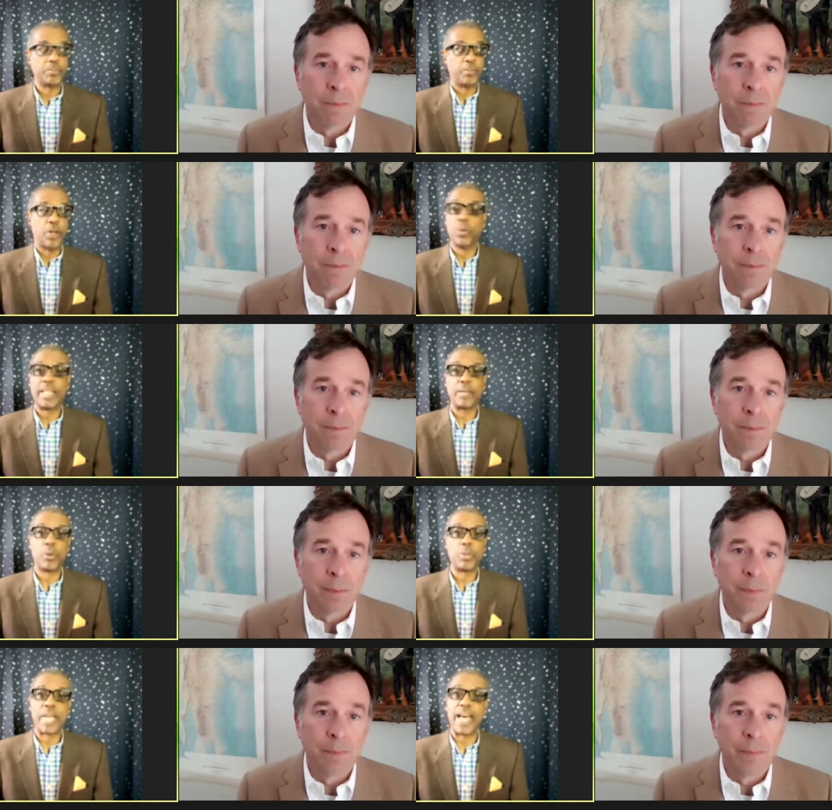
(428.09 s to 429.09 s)
Speaker 1: collate
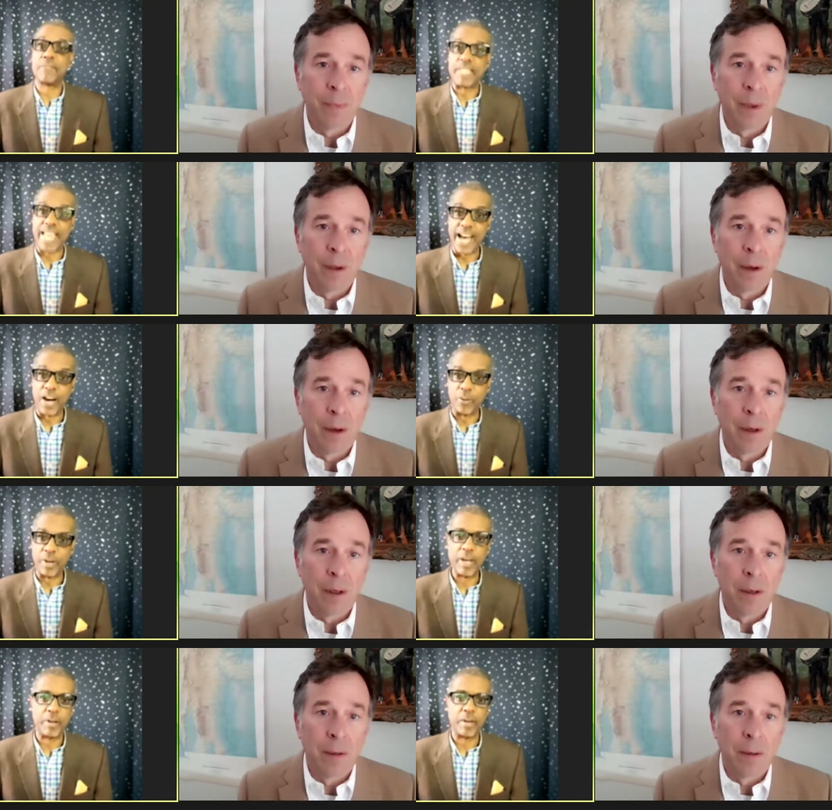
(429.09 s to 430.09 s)
what we have now.
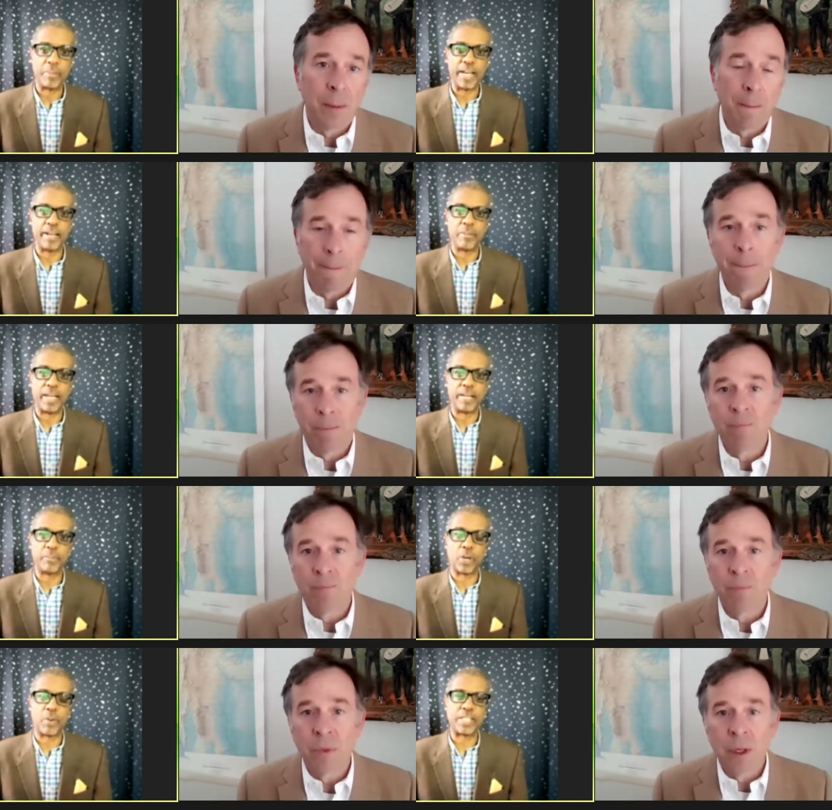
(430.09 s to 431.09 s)
Am I am I
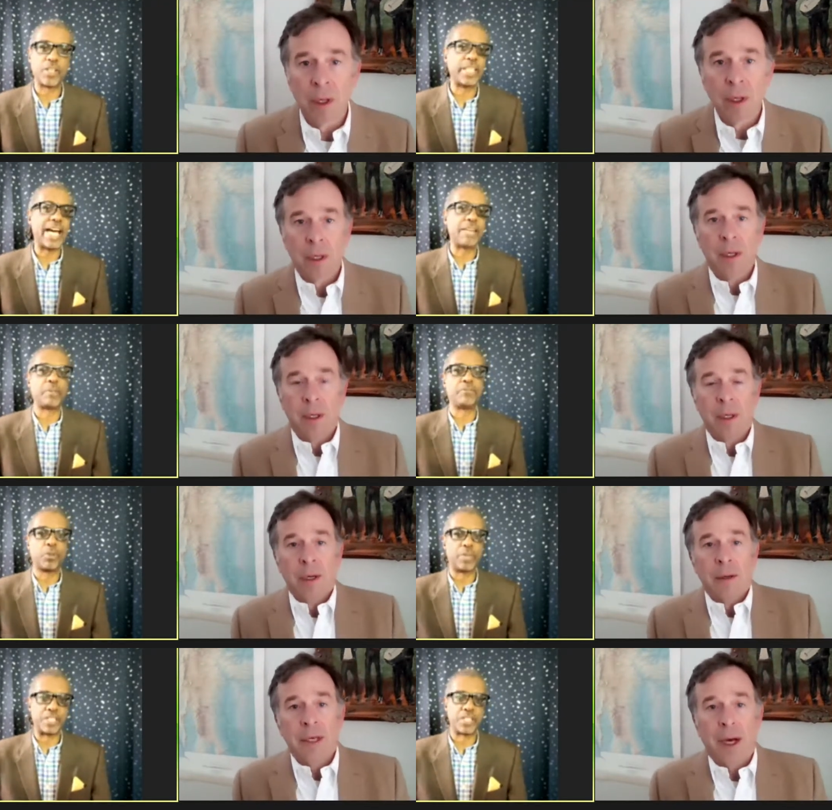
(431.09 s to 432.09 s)
correct on that
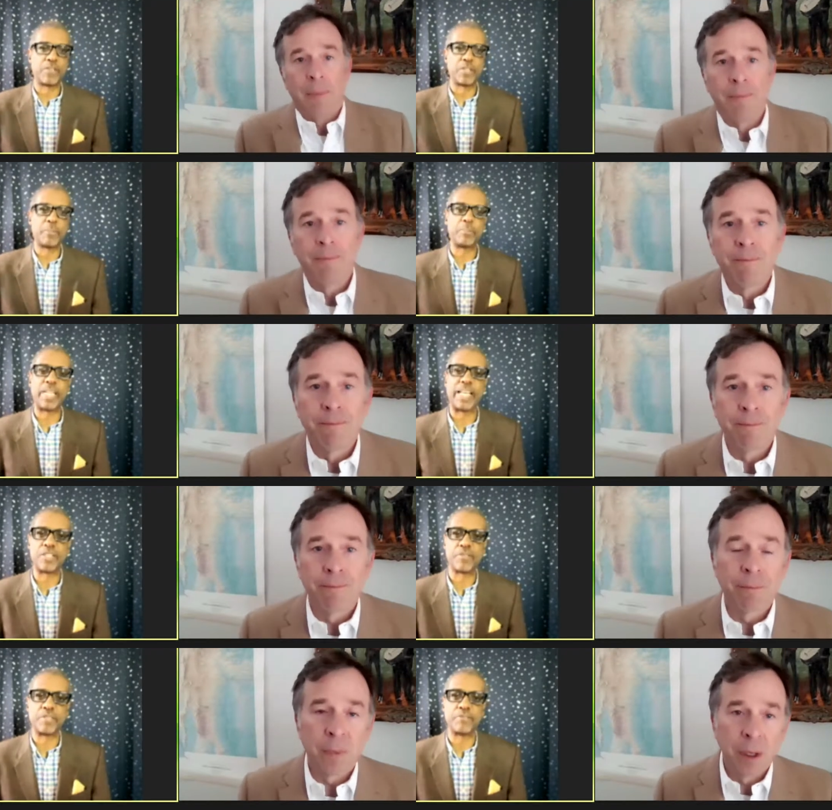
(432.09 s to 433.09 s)
before we can start yeah. to make
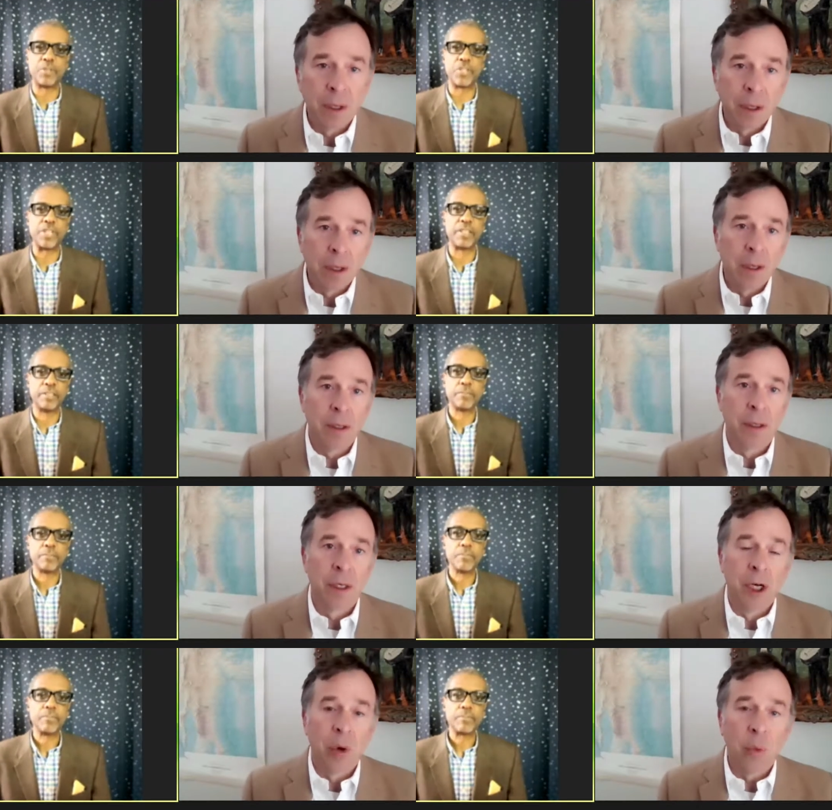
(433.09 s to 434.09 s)
plans for the future?
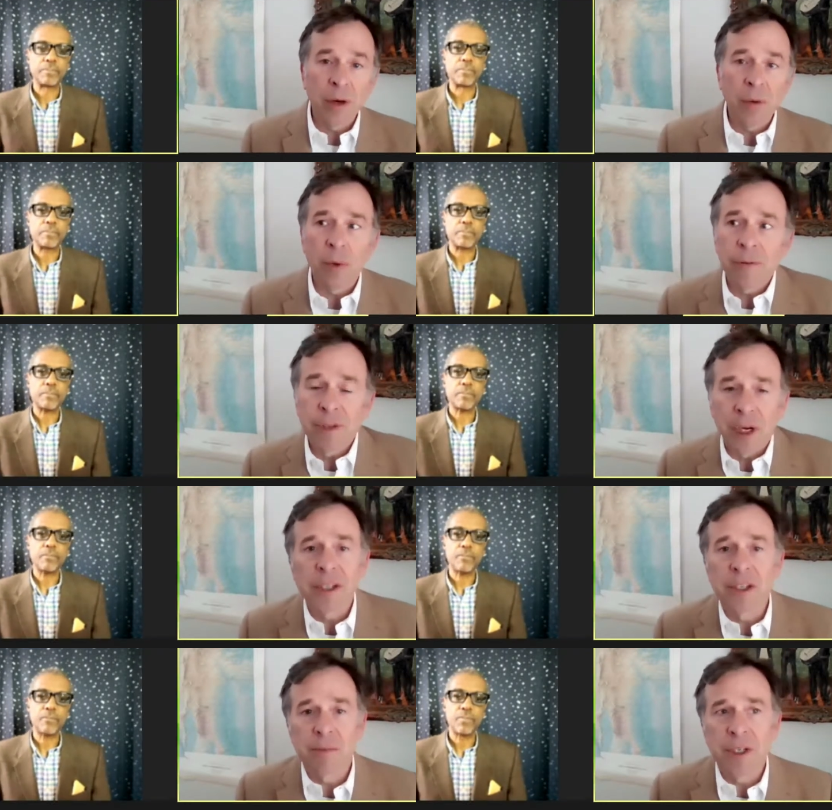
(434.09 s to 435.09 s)
Speaker 2: We we've
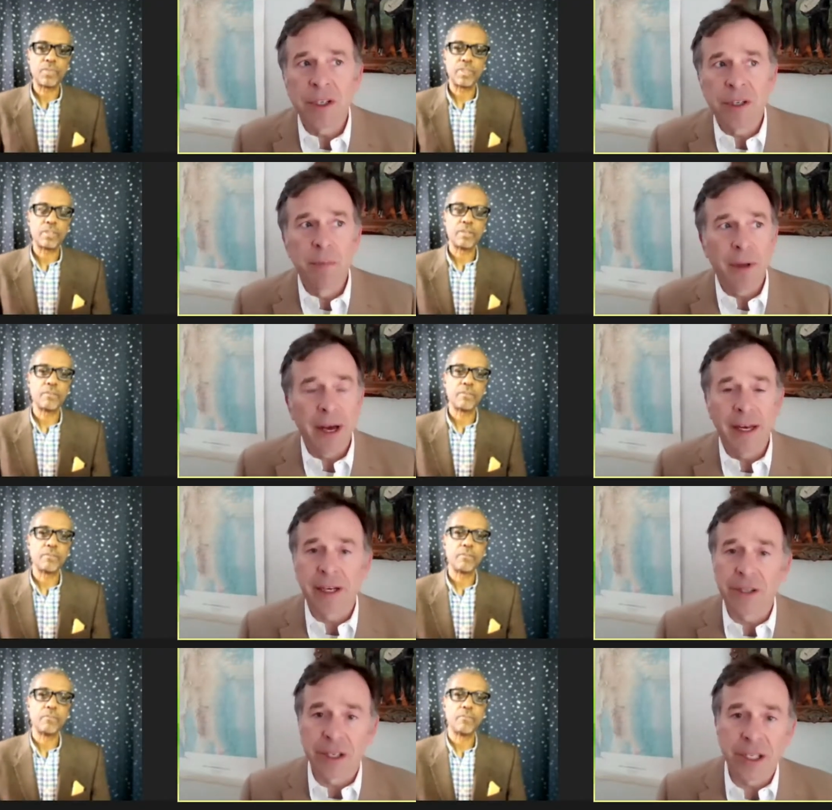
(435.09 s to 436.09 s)
done some decent
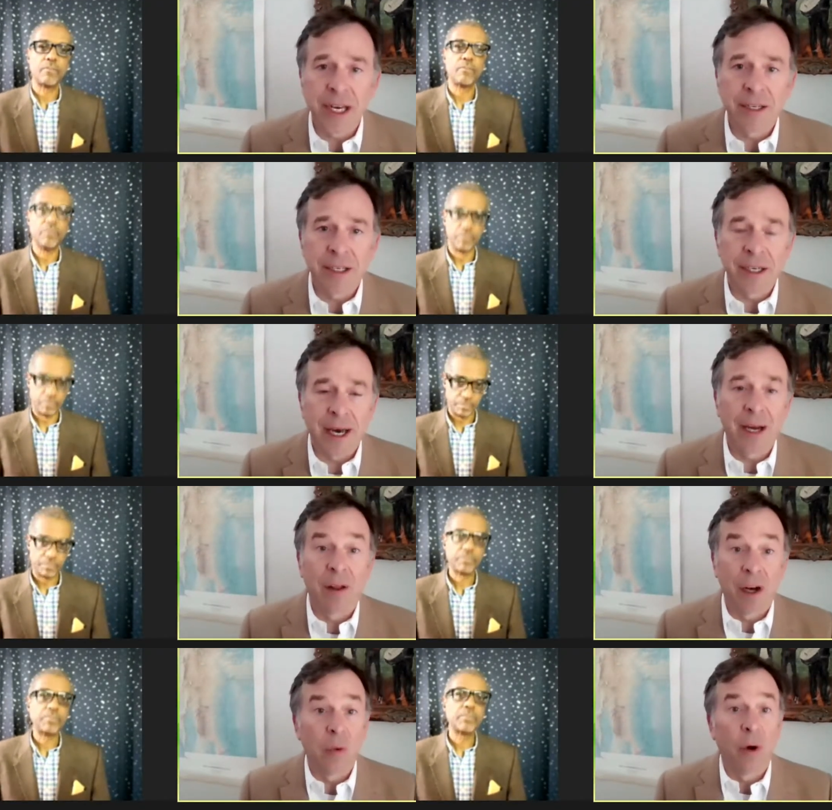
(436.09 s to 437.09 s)
planning as a state to
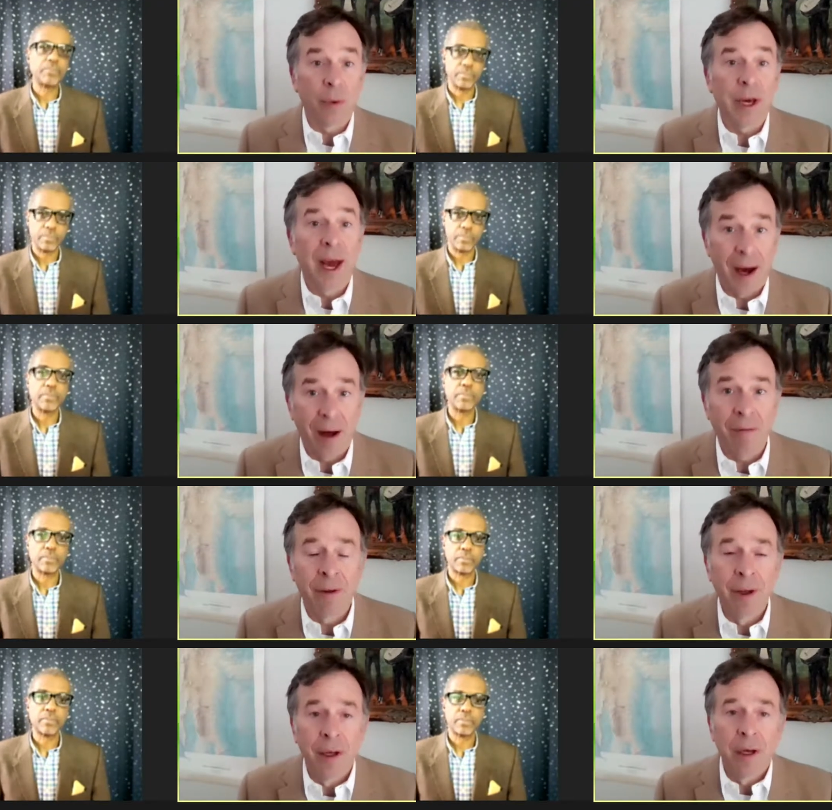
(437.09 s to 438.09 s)
catalog what we have
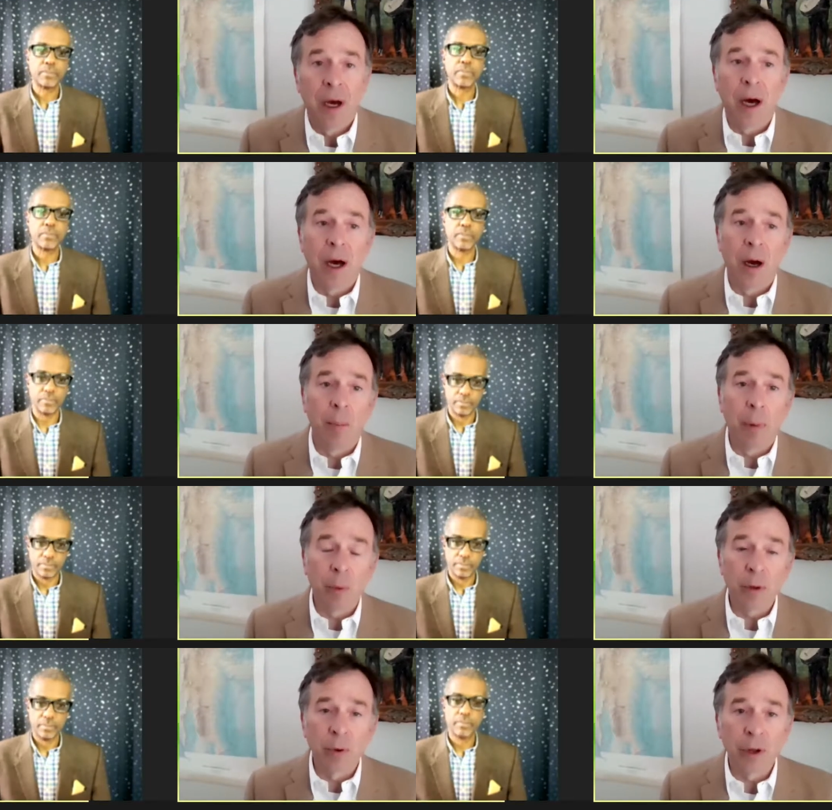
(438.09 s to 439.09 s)
mm-hmm. Um,
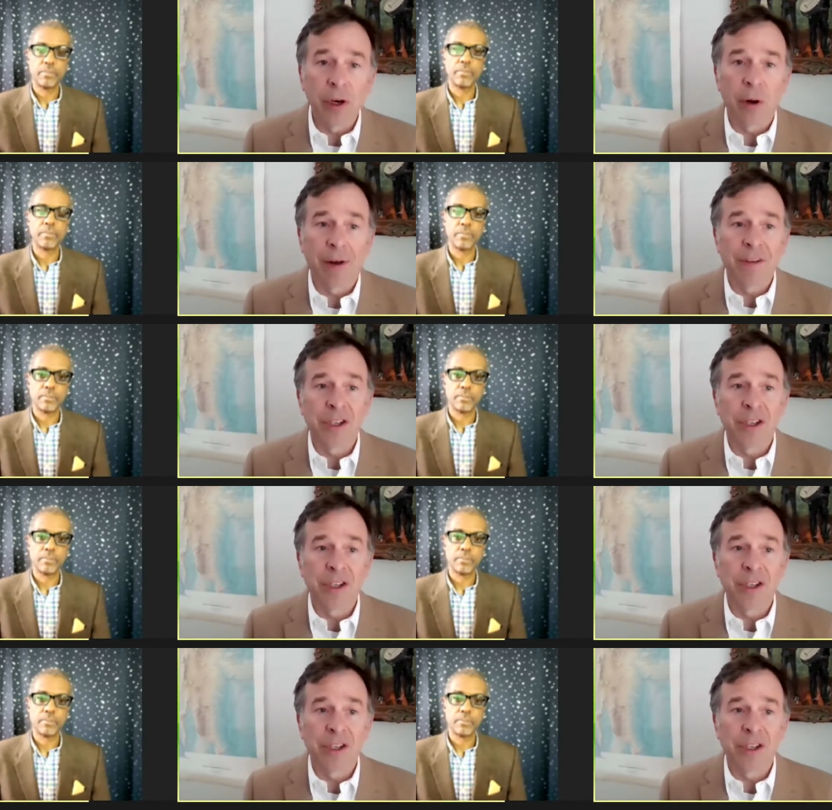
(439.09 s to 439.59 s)
but we really don't have a